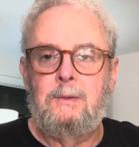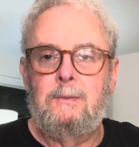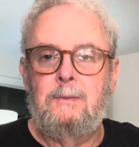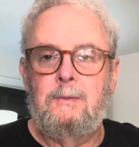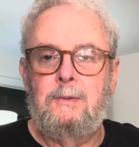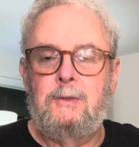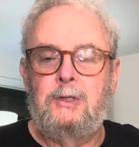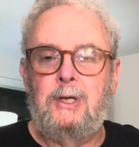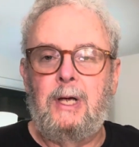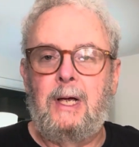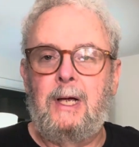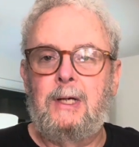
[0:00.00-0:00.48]

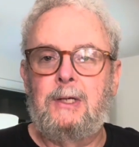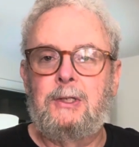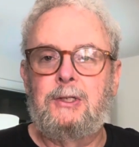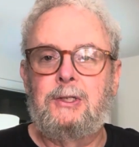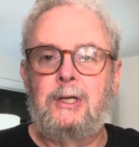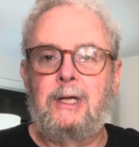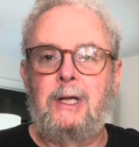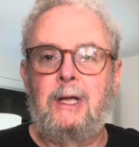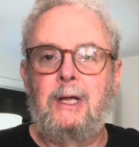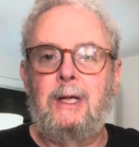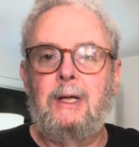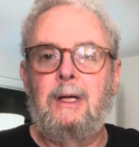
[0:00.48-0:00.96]
jazz
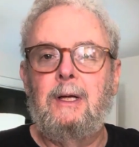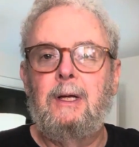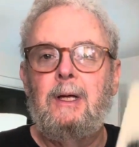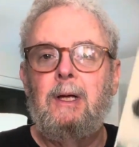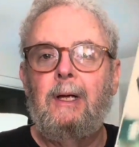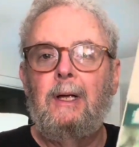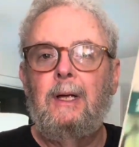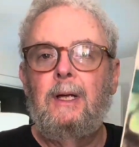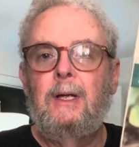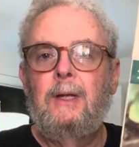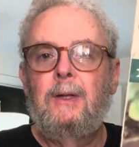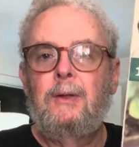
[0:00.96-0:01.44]
singing,
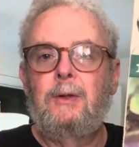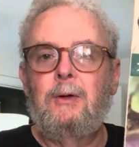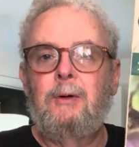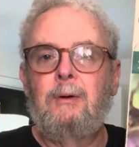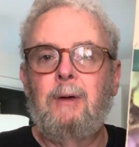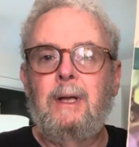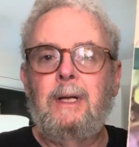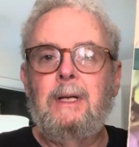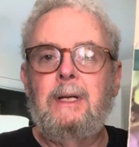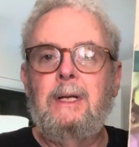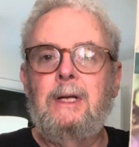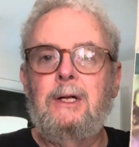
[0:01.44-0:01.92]
the
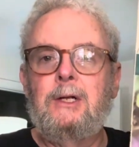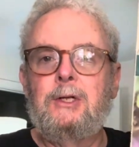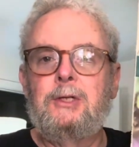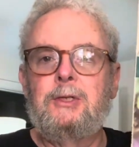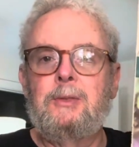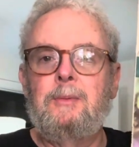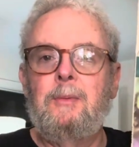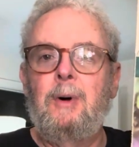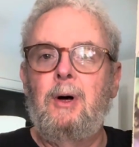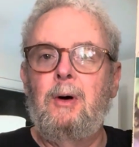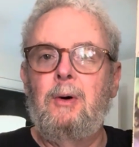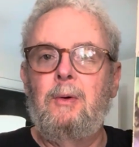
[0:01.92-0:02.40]
great Nina
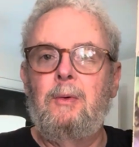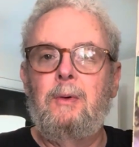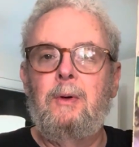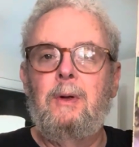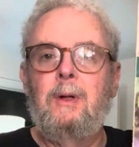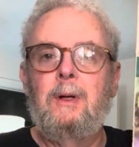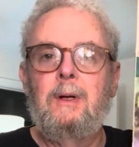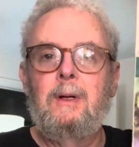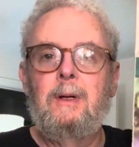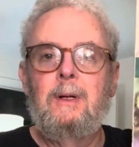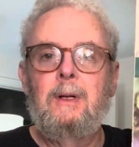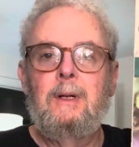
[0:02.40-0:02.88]
Simone.